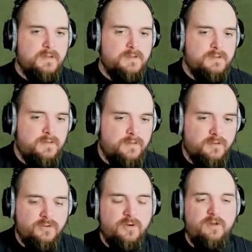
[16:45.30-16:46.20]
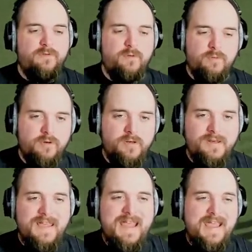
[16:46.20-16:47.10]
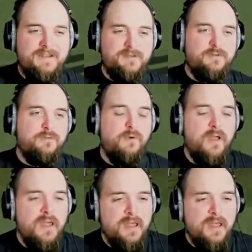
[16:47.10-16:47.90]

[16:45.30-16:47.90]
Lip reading: It's not the drive we wanted at all.